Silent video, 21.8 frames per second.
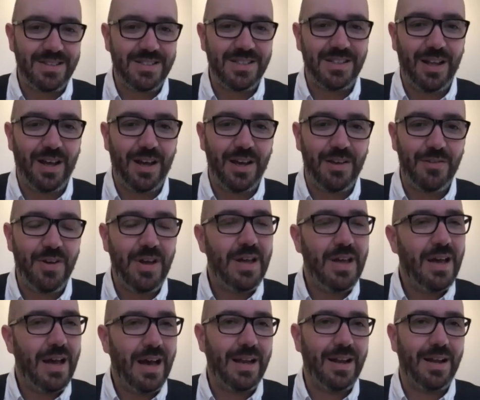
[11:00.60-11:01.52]
to life.
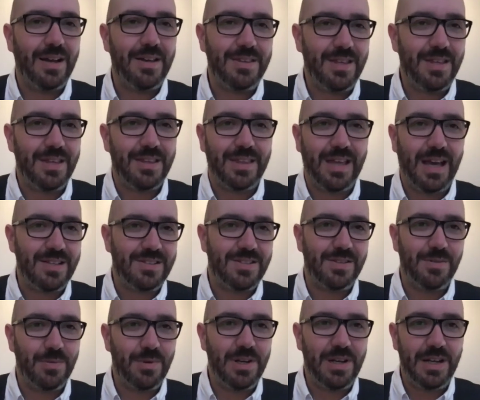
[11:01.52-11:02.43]
And I think that's
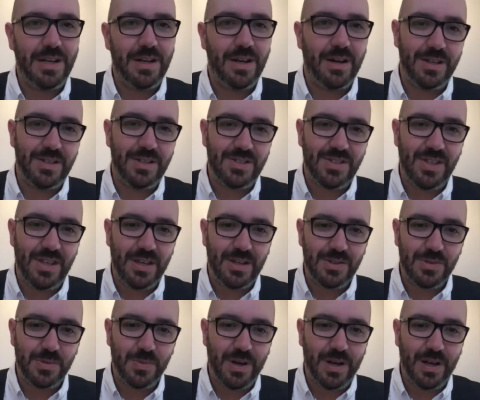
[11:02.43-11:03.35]
a really nice thing
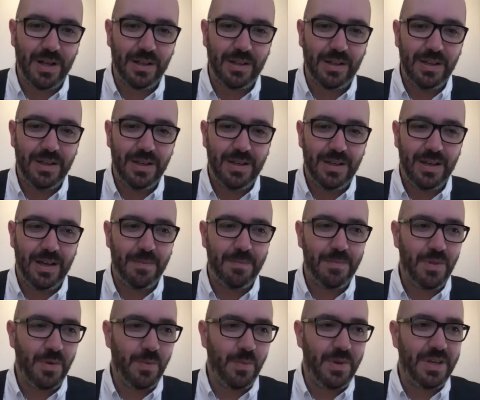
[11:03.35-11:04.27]
as well,
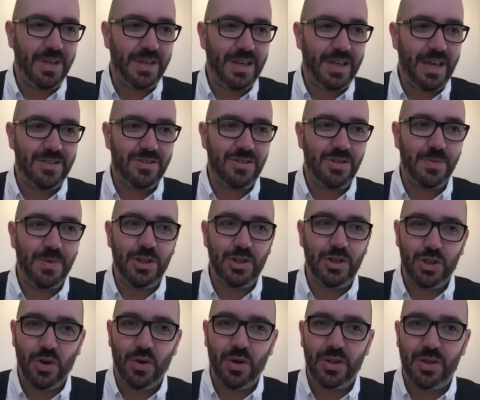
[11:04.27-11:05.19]
that we can
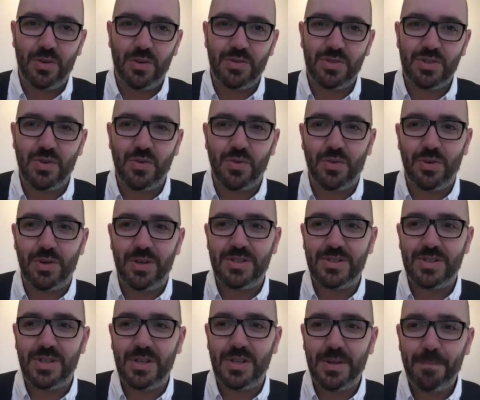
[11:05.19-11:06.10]
enjoy those
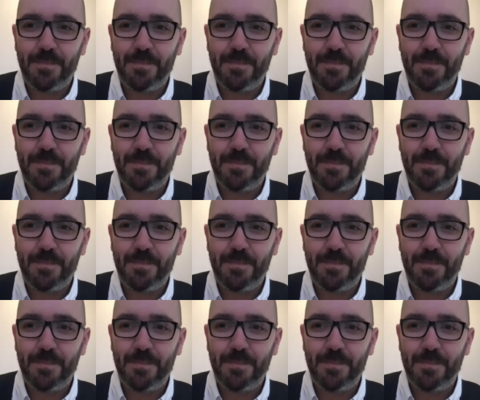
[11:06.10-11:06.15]
stories.